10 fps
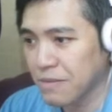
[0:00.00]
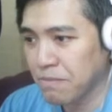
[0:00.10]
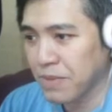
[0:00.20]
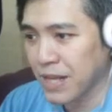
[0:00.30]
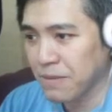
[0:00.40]

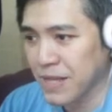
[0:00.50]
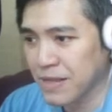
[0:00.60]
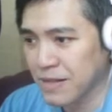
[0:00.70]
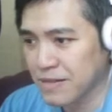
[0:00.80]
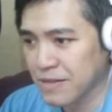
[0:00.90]
Pale
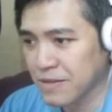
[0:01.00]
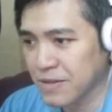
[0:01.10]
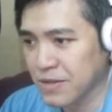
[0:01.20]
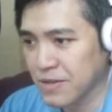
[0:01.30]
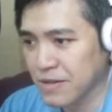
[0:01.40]
petals.
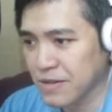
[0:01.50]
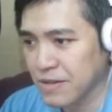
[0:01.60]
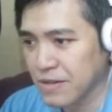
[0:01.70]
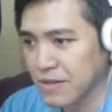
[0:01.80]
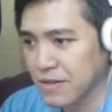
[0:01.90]
Creature.
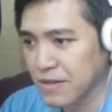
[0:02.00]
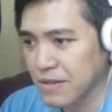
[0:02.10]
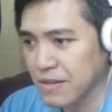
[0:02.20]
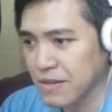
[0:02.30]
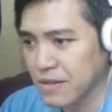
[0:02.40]

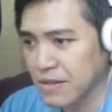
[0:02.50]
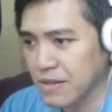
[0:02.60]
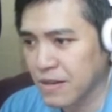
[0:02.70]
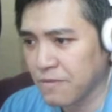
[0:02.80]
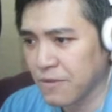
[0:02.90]

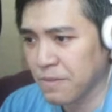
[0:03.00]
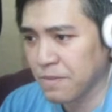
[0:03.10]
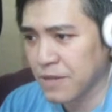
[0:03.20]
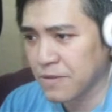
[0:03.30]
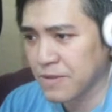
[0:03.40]
3 foil
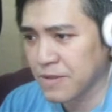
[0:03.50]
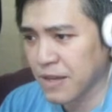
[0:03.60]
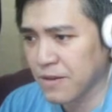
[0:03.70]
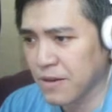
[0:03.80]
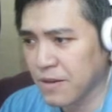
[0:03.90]
petals which
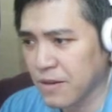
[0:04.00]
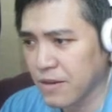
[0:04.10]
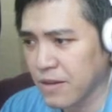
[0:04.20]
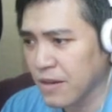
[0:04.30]
gather around here.